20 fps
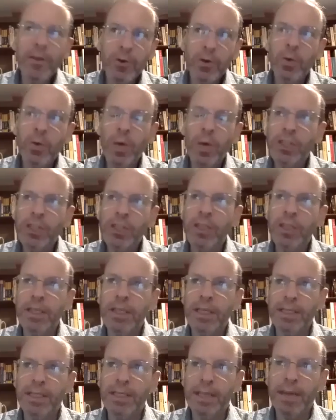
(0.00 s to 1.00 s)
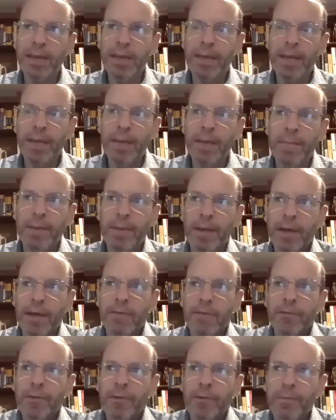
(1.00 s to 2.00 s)
question that is coming up
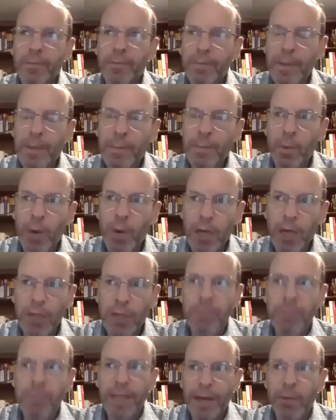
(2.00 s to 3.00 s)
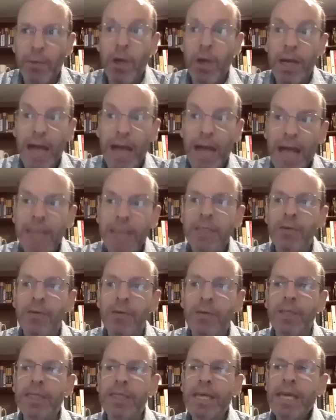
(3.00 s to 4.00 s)
from people watching, but that I wanted to ask you
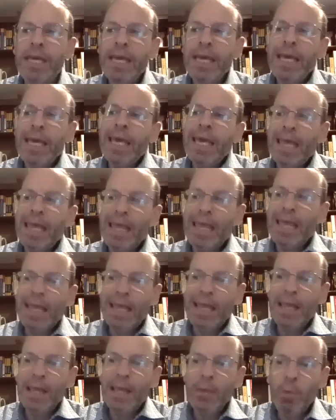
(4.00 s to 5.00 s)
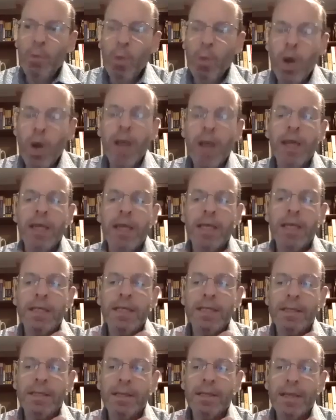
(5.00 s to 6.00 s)
is, what
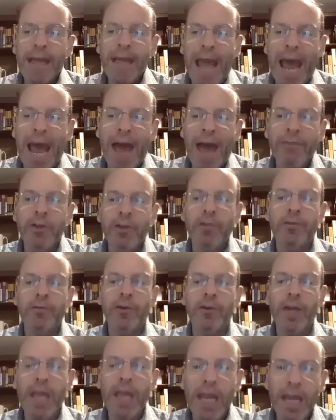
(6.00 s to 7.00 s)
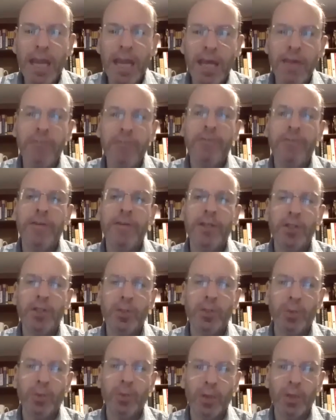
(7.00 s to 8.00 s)
is an avenue for
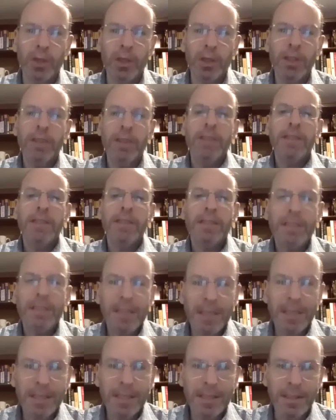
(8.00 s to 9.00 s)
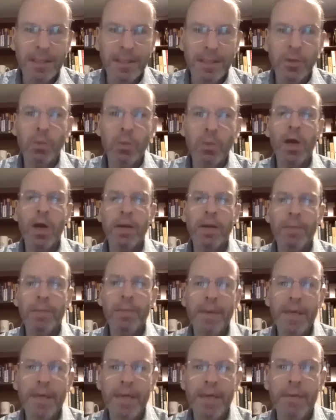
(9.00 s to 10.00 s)
individual citizens who want to
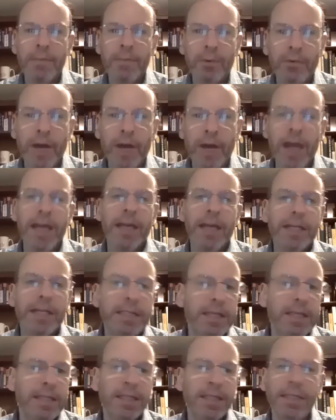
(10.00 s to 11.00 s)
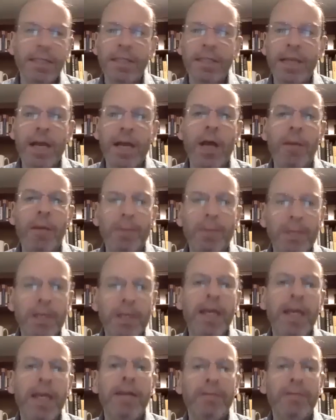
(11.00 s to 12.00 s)
be providing assistance and help to
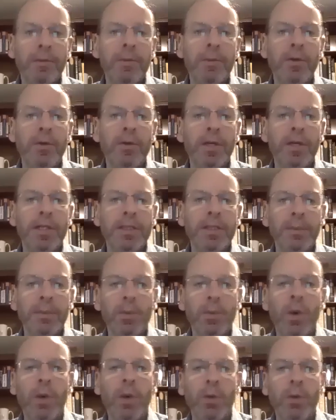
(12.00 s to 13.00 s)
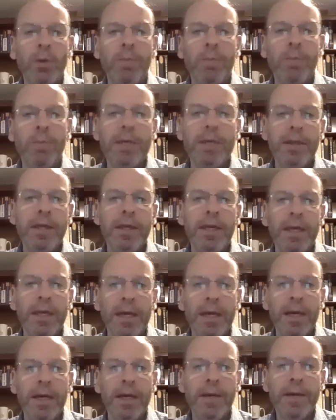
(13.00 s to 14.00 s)
Native communities? I mean, what would be
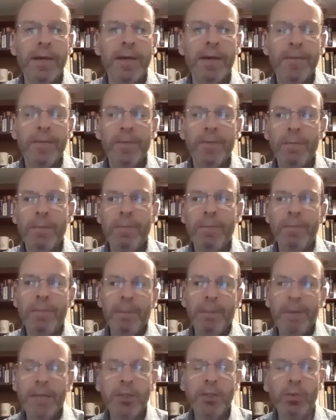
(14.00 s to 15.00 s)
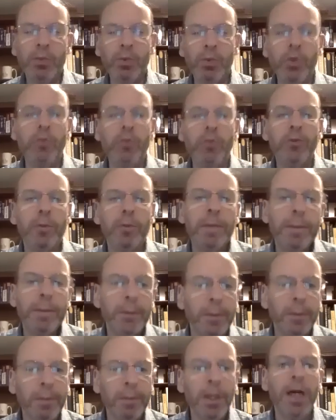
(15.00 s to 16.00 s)
the best route for
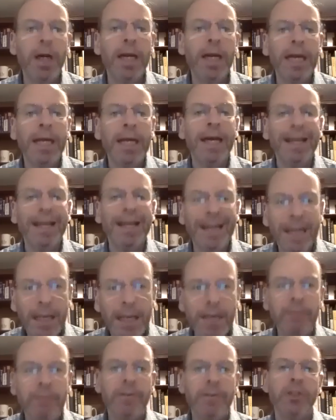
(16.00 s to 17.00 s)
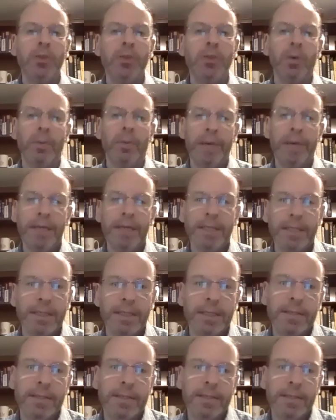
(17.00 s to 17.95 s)
people to plug in on an individual basis?